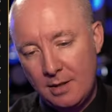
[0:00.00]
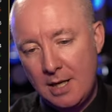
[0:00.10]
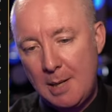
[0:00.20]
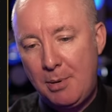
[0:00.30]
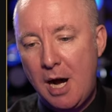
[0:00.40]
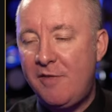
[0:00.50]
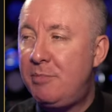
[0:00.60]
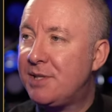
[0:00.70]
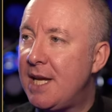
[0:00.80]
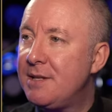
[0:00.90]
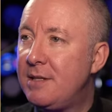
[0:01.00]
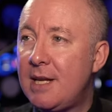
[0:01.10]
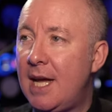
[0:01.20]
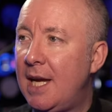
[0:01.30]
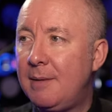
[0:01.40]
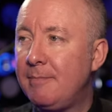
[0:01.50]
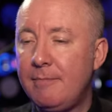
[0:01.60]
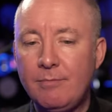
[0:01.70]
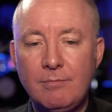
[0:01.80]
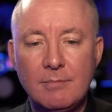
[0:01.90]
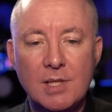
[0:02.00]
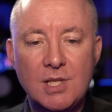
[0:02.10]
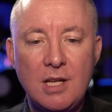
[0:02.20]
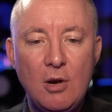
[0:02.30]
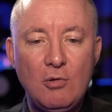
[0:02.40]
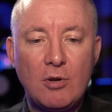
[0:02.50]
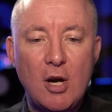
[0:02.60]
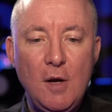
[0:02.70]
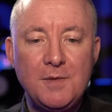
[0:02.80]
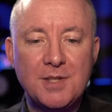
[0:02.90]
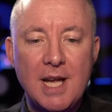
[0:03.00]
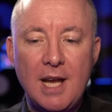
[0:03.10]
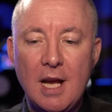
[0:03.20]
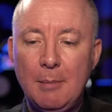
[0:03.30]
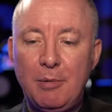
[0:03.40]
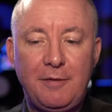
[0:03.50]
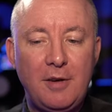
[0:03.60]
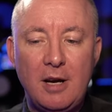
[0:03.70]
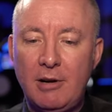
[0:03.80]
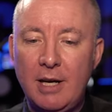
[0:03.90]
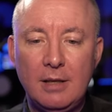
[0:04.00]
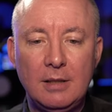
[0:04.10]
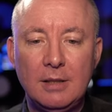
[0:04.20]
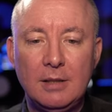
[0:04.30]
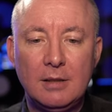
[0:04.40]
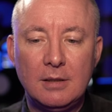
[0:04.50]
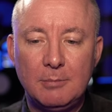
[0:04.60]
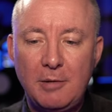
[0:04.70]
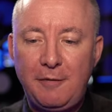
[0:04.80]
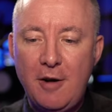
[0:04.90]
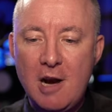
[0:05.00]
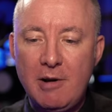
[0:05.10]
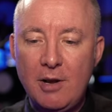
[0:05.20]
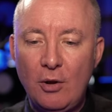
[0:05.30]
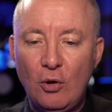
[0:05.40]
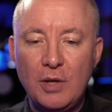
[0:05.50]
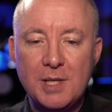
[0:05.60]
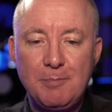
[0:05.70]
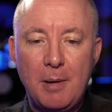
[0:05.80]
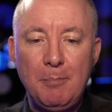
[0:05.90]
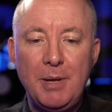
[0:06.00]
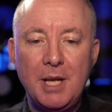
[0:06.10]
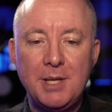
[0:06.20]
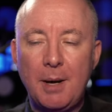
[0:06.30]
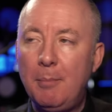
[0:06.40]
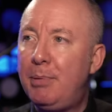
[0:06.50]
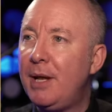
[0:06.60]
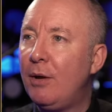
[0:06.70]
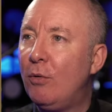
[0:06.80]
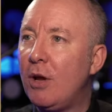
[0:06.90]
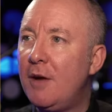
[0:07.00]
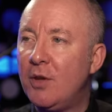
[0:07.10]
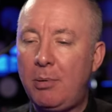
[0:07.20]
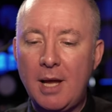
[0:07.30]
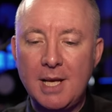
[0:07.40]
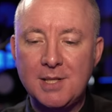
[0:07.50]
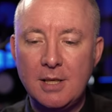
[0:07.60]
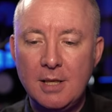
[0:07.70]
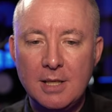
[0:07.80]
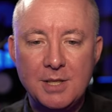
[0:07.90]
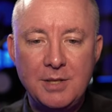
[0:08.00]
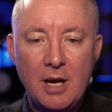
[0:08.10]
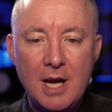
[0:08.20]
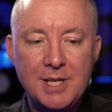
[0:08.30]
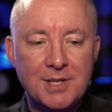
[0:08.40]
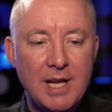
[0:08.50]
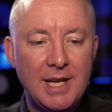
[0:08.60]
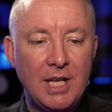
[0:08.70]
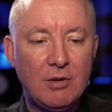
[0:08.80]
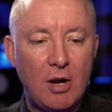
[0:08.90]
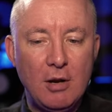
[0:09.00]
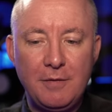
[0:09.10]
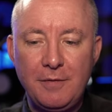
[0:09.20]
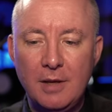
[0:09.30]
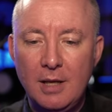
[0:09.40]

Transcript: Up half a percent today. Slow growth, steady. I prefer it. Prefer it and all this pumping and dumping and all over the place. Nice, steady growth.